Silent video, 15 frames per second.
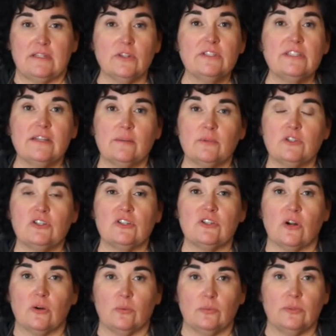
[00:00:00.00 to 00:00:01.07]
Grilled sandwiches
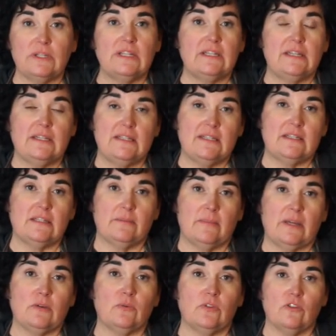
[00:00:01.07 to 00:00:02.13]
are really easy to
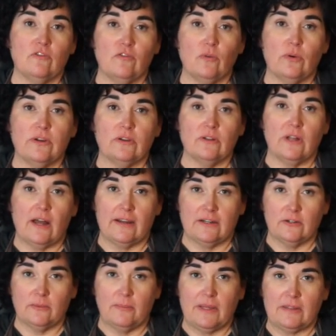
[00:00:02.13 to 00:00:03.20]
make with the foil
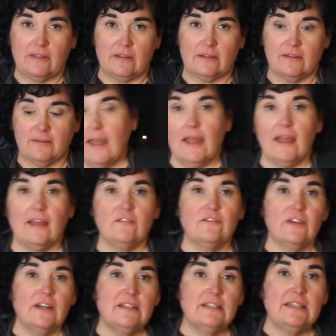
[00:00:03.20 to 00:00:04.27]
iron method. And
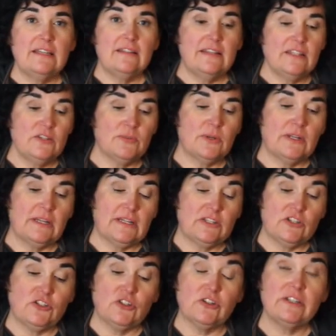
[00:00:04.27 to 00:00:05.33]
finally, this one is
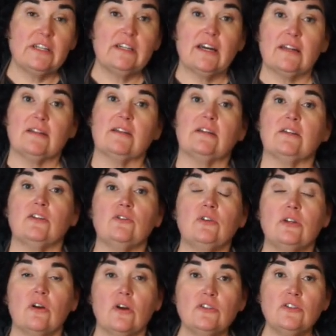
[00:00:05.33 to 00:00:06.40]
a turkey cutlet. You
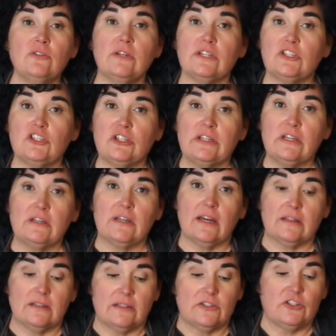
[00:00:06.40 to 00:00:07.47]
can also get chicken
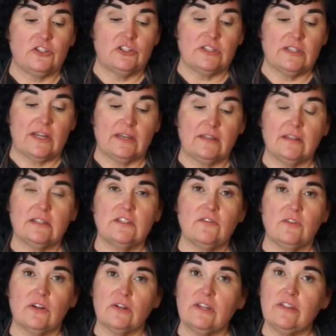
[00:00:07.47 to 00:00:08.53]
cutlets just like this,
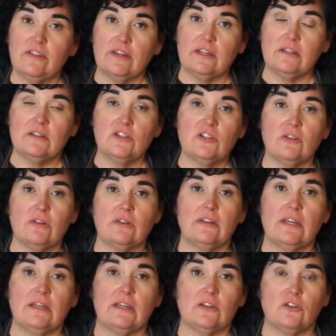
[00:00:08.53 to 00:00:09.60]
very thin so that
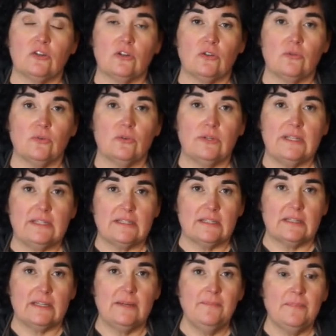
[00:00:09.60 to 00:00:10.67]
they get cooked through
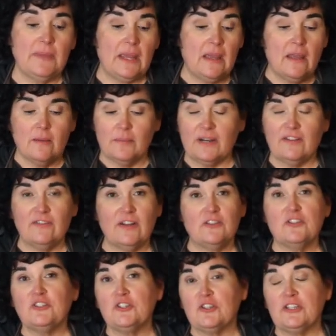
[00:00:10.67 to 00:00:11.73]
easily. But I found
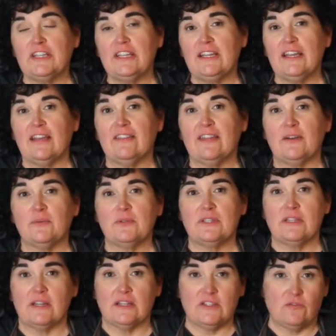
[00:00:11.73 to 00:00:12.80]
the turkey and that was
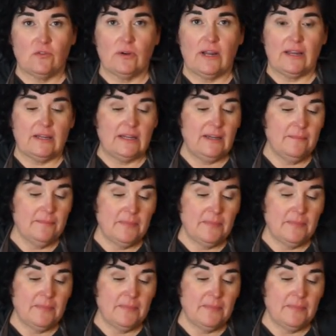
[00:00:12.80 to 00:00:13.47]
a nice variety.